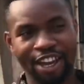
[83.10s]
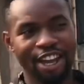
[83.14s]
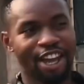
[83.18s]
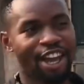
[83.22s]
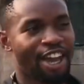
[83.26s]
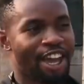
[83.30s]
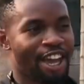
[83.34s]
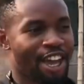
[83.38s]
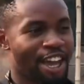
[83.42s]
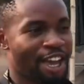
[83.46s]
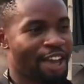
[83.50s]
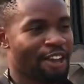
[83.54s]

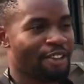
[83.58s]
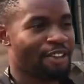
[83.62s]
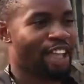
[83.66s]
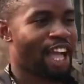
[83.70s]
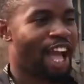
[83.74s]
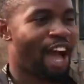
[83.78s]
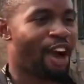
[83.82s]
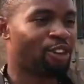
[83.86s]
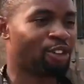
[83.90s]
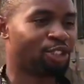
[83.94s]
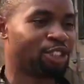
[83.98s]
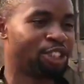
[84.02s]
And
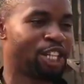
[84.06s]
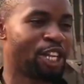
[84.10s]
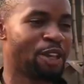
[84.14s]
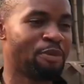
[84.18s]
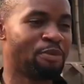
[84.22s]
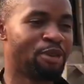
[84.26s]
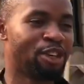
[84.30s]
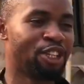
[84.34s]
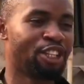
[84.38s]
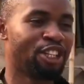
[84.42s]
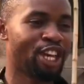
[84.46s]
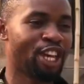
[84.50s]
I will say a
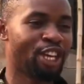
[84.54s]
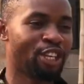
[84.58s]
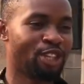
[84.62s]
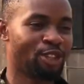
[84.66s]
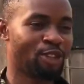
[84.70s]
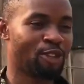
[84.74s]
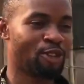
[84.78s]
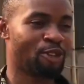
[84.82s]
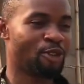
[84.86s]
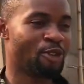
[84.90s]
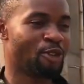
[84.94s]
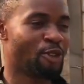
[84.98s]
big thank
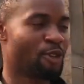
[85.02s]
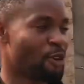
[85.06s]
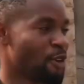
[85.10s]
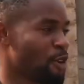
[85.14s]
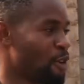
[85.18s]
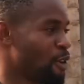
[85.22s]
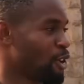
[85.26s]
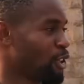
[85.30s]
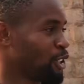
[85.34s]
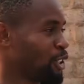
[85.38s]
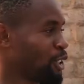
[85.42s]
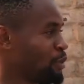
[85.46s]
you
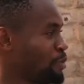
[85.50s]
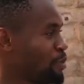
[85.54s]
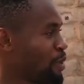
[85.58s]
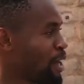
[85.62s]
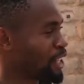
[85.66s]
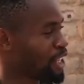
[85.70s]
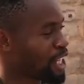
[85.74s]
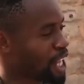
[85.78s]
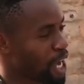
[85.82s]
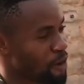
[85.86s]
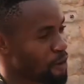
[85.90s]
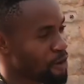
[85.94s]
because
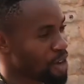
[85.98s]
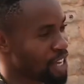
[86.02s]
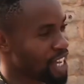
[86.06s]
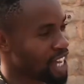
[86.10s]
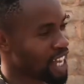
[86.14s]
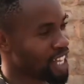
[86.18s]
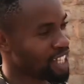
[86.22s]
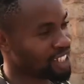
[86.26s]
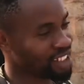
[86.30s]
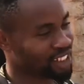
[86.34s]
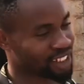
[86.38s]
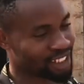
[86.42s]
madam will get
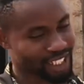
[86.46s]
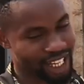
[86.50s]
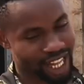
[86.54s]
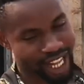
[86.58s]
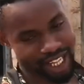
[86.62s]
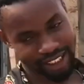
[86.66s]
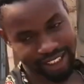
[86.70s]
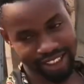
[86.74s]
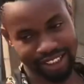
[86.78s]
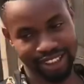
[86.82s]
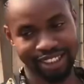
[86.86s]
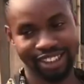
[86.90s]
this
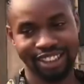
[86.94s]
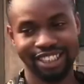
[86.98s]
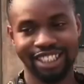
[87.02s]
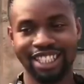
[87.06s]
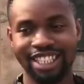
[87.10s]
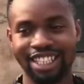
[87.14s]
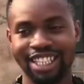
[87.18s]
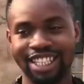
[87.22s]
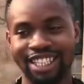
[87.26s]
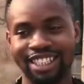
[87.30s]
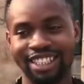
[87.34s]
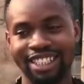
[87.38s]
SARS.
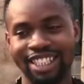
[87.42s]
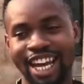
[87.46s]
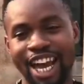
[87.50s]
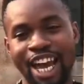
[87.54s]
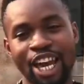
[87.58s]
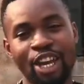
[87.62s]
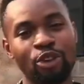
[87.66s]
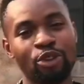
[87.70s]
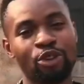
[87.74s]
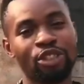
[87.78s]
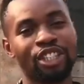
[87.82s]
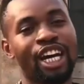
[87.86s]

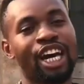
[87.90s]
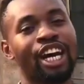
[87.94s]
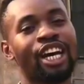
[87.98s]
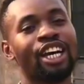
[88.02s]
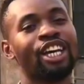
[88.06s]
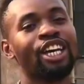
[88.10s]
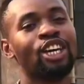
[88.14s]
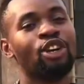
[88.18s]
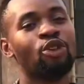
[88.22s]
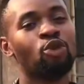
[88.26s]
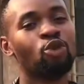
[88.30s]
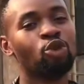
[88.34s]
Now
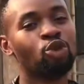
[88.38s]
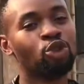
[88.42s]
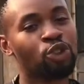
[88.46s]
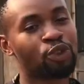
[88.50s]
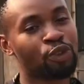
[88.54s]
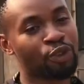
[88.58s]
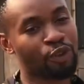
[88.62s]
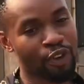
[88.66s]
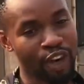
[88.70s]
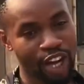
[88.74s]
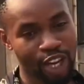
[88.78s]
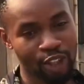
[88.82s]
a huge
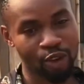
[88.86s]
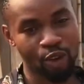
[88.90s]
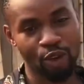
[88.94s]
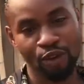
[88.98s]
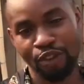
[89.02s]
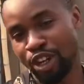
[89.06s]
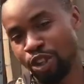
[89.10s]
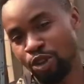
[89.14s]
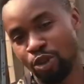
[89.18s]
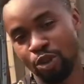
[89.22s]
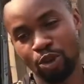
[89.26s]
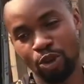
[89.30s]
fan of
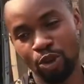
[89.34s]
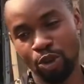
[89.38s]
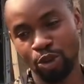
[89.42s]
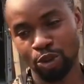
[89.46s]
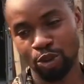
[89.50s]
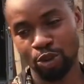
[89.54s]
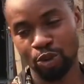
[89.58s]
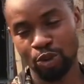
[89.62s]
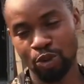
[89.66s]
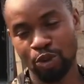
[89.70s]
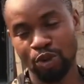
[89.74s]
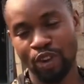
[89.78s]
Edo Talk
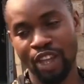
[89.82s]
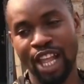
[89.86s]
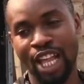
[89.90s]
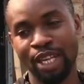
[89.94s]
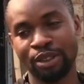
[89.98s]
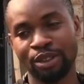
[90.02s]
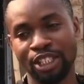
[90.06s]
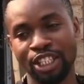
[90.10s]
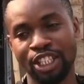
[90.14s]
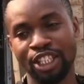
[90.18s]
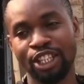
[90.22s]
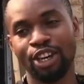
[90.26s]
Show. I
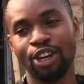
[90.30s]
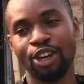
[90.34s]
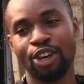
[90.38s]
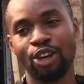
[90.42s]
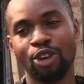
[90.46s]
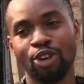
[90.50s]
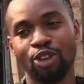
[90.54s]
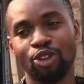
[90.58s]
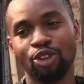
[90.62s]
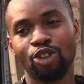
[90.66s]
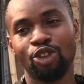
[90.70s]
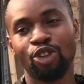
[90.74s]
see
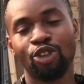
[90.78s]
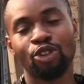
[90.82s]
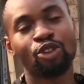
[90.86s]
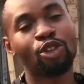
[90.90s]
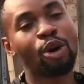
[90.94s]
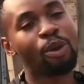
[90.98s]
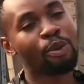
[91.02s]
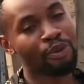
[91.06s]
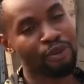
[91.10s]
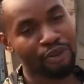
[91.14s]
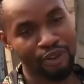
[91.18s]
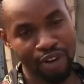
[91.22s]

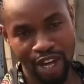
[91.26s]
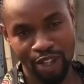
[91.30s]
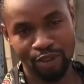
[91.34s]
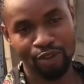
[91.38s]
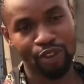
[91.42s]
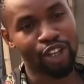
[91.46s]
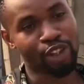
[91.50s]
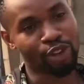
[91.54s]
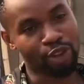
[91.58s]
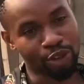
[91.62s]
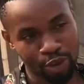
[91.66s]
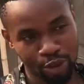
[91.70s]
top fan of
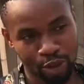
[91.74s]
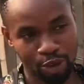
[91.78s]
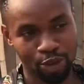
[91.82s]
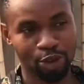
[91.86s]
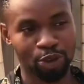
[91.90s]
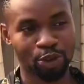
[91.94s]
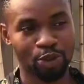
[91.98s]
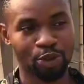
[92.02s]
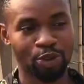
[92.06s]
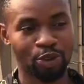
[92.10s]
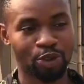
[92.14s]
Edo Talk Show.